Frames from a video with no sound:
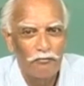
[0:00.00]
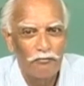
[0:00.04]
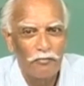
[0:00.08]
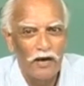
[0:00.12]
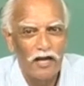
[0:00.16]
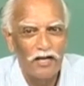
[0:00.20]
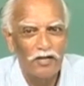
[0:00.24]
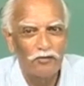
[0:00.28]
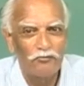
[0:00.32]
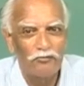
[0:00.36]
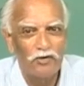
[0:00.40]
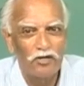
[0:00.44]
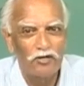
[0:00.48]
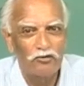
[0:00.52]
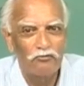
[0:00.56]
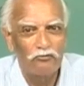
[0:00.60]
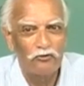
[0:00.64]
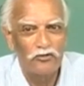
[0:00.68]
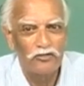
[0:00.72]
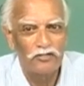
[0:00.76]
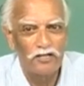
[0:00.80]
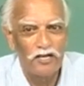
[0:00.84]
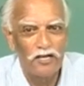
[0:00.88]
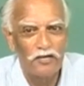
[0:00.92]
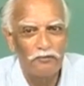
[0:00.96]
management
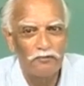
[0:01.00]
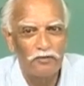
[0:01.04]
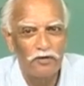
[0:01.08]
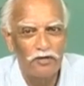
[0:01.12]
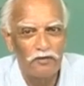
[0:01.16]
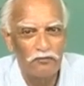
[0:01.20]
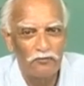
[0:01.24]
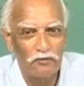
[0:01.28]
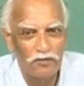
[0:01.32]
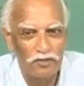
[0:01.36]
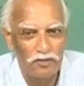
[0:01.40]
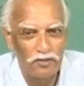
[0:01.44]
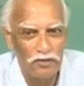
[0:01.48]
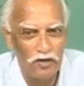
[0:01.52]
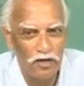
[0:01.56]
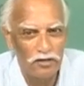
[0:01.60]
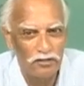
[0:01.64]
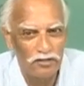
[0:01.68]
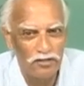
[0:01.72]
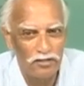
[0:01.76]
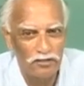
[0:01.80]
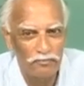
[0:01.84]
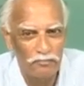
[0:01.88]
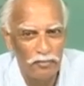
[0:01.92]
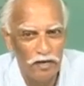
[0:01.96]
was labor was
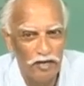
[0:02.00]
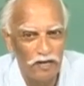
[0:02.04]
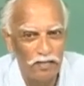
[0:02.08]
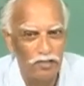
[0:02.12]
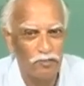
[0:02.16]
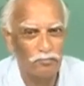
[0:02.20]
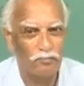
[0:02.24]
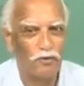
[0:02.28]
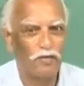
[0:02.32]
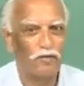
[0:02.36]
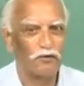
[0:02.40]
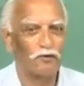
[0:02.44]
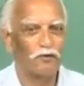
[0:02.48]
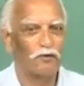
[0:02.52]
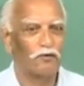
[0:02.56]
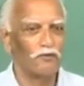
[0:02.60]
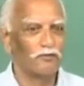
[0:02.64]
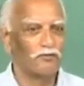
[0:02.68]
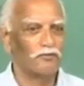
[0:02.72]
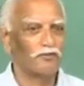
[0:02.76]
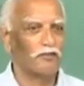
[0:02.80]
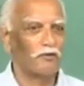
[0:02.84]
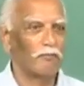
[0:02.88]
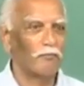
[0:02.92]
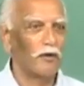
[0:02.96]
not just management of
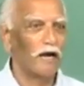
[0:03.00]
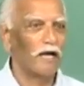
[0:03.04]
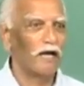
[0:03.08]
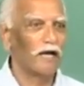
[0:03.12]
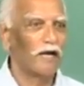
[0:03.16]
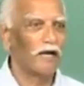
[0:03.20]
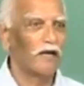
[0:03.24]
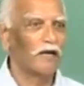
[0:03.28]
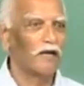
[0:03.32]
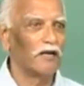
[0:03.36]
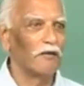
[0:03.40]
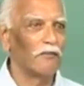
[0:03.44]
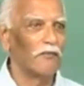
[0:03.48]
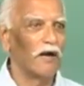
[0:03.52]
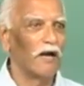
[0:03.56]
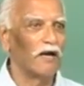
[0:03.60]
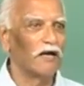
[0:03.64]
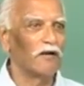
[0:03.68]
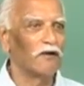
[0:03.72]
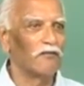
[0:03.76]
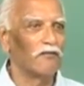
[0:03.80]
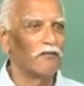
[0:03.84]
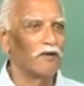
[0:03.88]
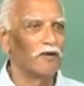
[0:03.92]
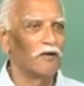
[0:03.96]
supply and
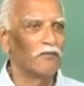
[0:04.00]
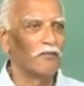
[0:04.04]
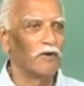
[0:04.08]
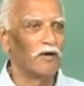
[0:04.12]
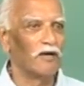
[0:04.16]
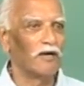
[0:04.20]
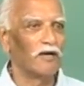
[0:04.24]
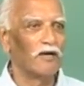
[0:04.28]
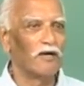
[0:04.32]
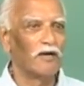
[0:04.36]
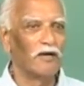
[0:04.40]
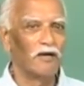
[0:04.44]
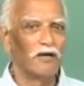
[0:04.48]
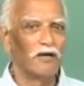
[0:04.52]
demand of labor,